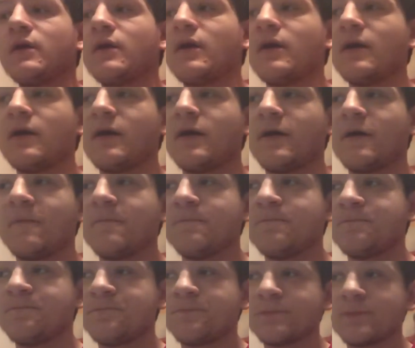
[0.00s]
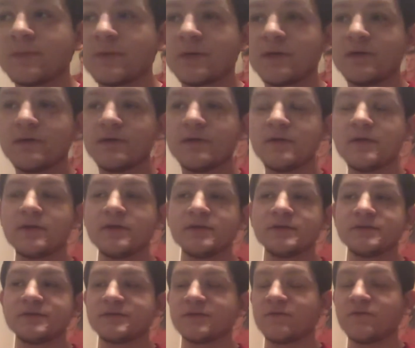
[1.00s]
Um,
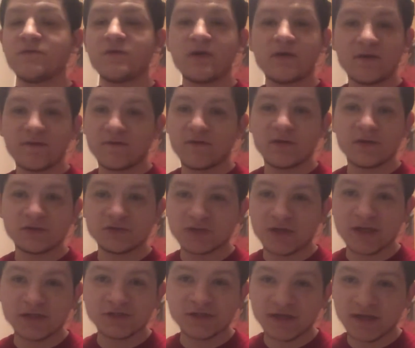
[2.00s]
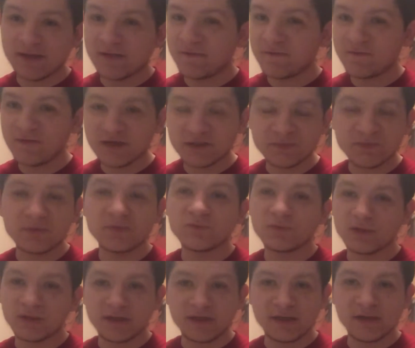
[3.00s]
so very, very tragic. And the freshmen
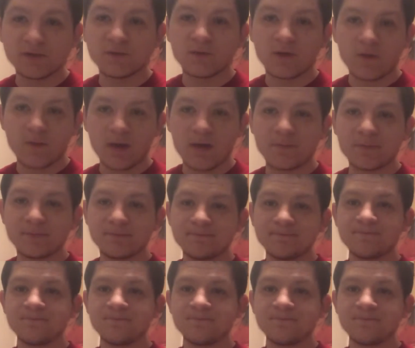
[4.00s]
really need to grow up.